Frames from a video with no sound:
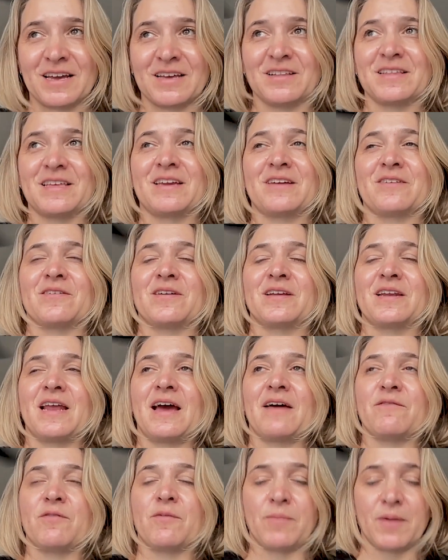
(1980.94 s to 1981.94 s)
here and
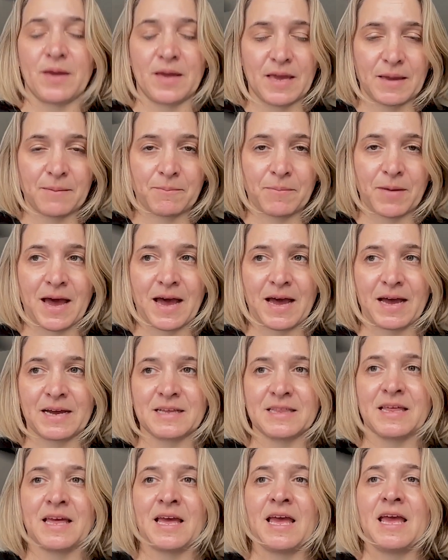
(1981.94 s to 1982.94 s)
have a big
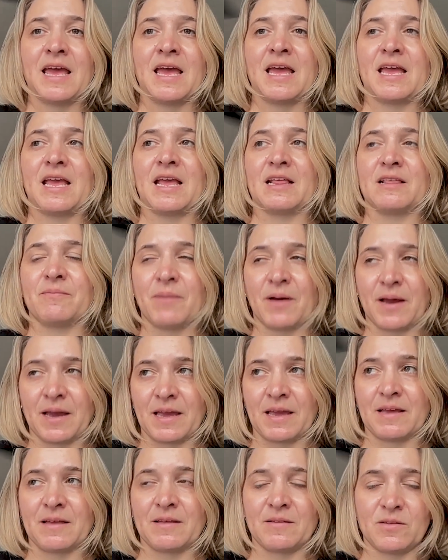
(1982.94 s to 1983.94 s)
impact, is
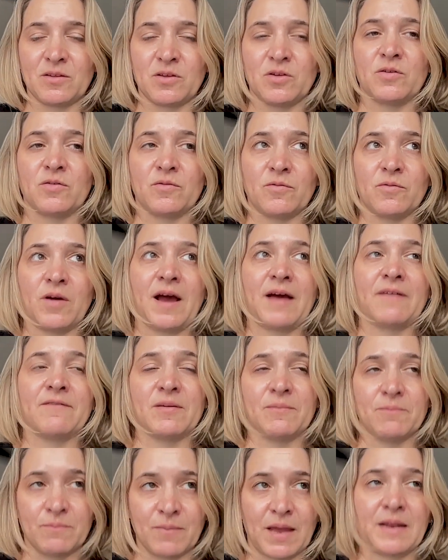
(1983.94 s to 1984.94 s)
by
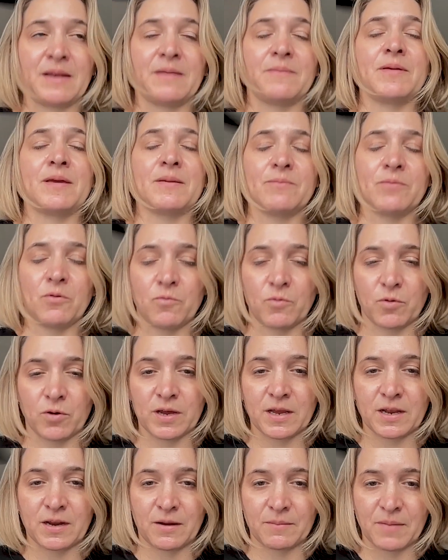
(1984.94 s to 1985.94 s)
having many people
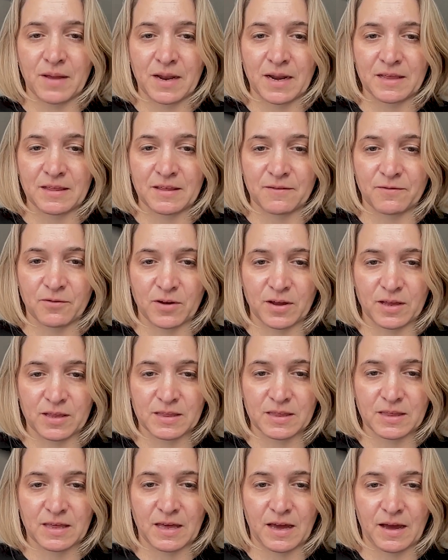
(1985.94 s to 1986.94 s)
working on many
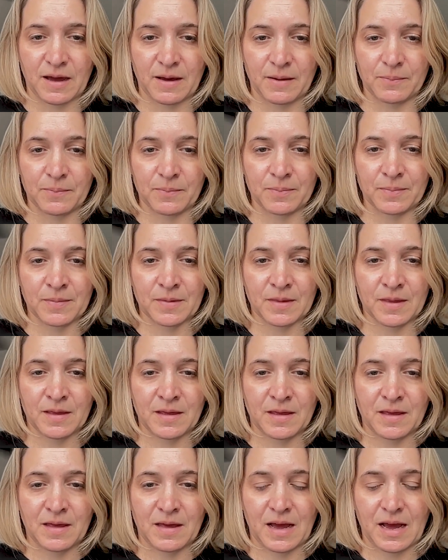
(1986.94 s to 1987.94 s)
different
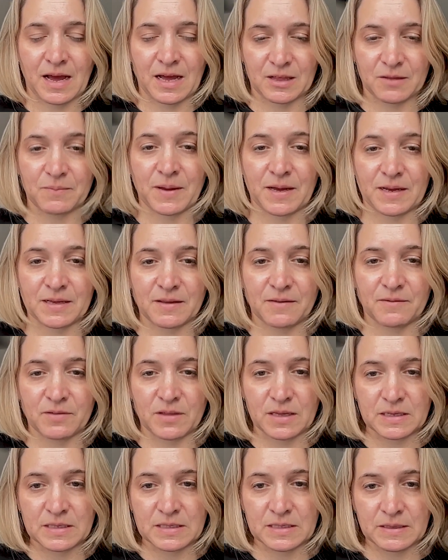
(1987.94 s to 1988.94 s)
aspects of
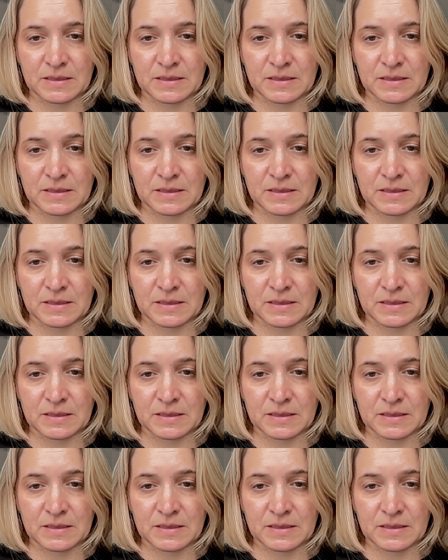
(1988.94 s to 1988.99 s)
this.